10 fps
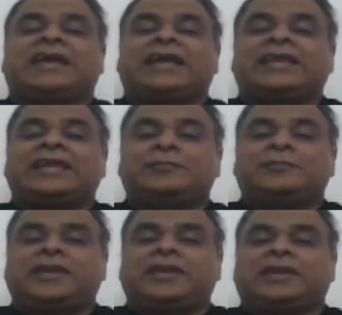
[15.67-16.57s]

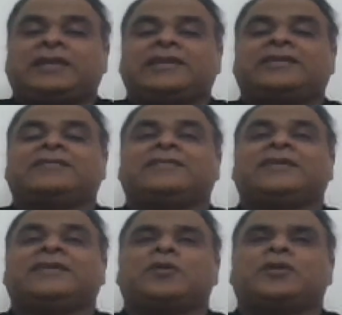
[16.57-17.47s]
NLP is
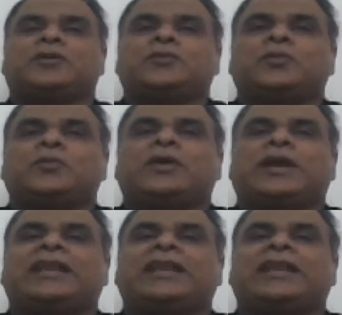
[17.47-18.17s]
equal to